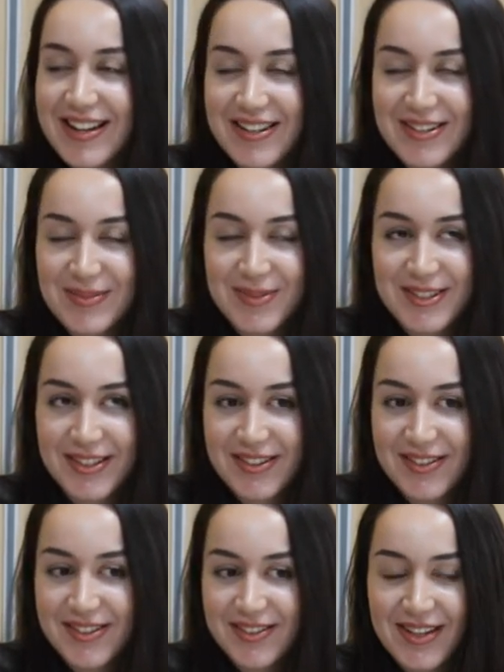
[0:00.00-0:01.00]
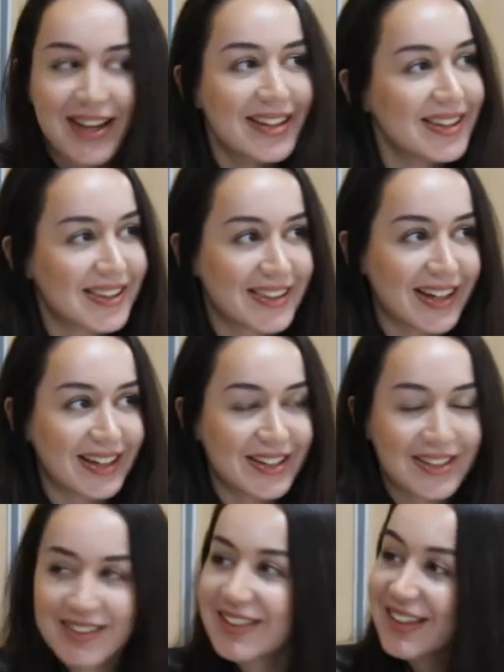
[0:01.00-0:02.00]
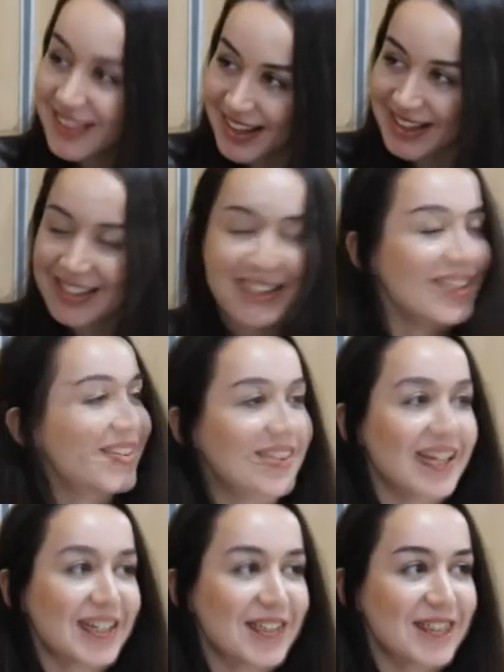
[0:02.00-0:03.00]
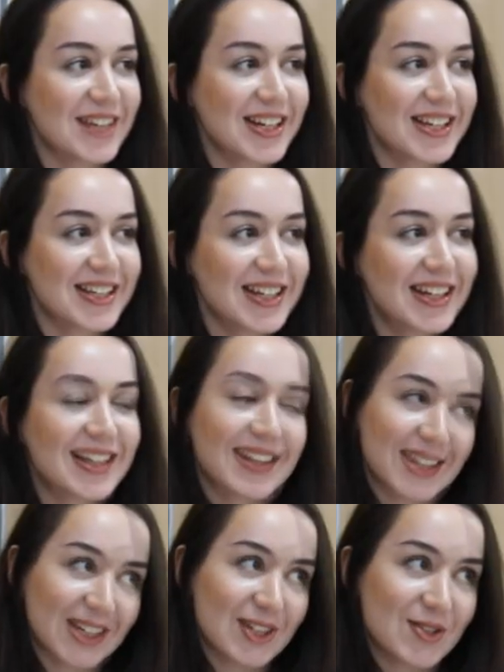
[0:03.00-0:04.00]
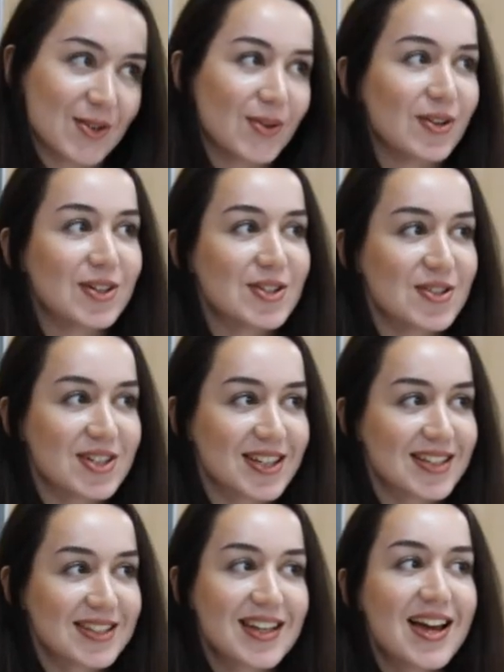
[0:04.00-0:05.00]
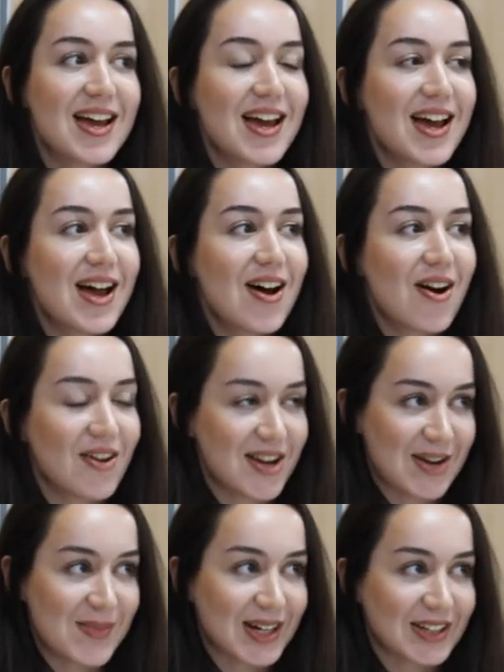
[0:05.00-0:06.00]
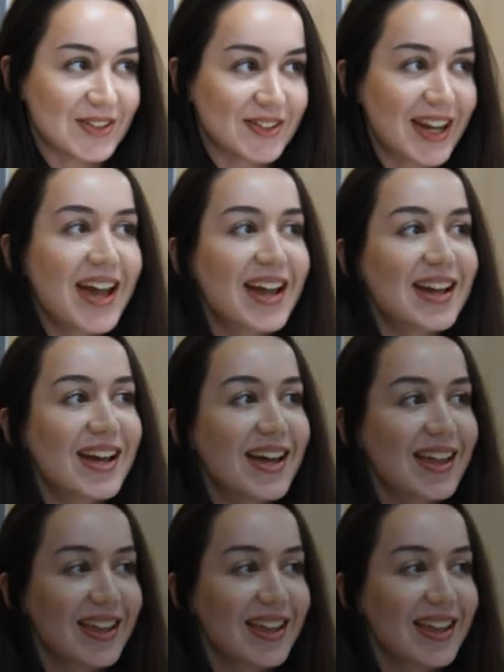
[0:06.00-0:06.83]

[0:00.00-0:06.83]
Thanks for asking me. Thank you. Thank you for listening. And thank you to all who joined us on HowMindQK.